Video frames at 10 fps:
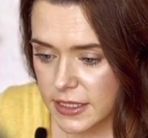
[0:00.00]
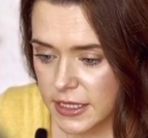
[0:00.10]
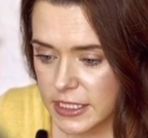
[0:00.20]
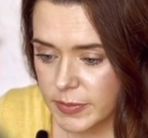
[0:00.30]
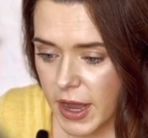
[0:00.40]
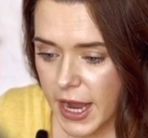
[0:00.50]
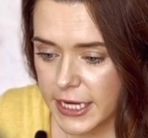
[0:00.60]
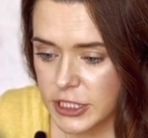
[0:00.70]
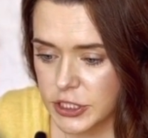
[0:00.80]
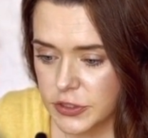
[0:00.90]
is
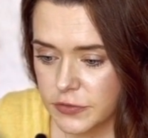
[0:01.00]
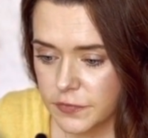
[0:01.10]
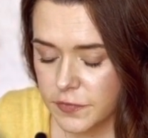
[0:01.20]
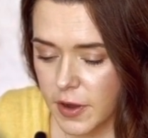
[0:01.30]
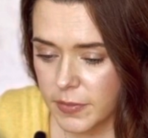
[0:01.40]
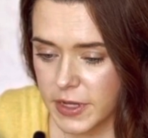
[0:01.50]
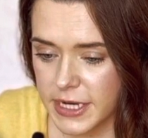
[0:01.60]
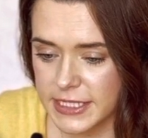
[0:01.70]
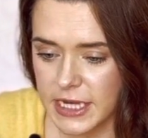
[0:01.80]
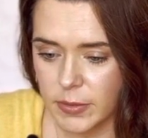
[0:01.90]
behind you from the
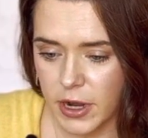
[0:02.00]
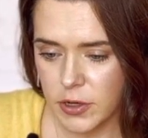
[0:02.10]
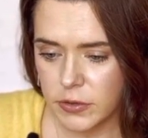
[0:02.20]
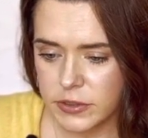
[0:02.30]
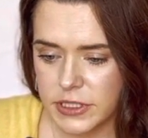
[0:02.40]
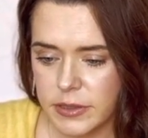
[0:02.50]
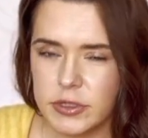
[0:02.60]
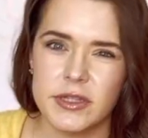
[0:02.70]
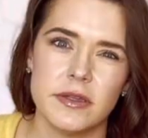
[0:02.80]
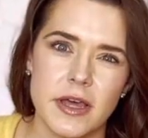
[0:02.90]
next neighbor. I know there's a neighbor
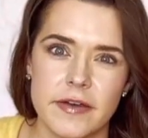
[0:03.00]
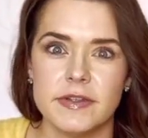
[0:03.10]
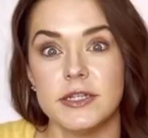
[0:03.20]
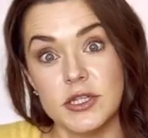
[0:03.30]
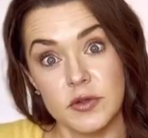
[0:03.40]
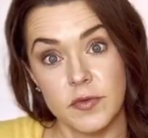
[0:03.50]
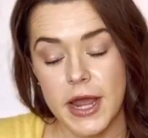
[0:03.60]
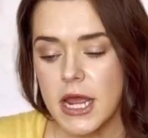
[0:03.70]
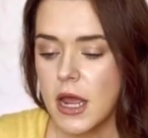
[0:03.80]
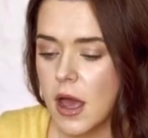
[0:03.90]
to the left and to the
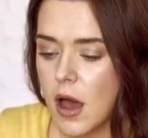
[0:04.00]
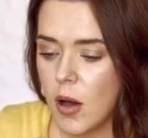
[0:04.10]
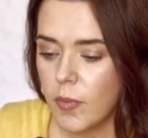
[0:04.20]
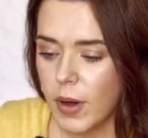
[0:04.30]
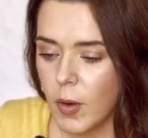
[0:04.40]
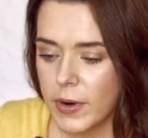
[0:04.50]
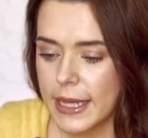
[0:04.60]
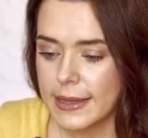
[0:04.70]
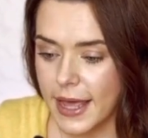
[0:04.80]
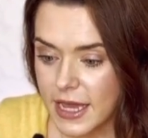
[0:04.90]
right, but what I
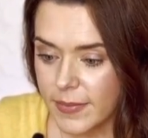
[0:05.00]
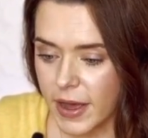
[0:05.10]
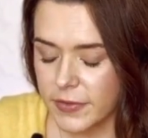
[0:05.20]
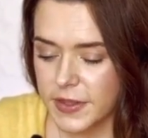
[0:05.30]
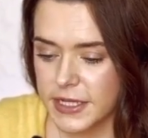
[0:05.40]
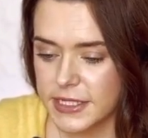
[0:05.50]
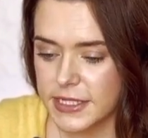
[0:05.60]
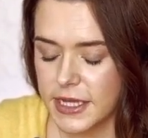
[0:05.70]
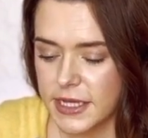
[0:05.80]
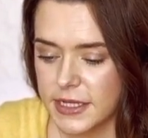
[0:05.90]
like about this
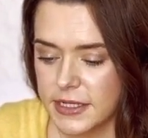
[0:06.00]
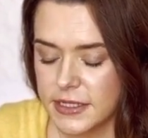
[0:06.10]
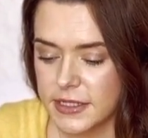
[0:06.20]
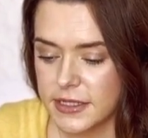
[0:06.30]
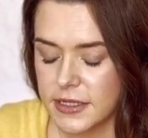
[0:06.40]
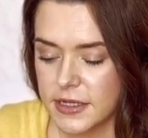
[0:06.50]
is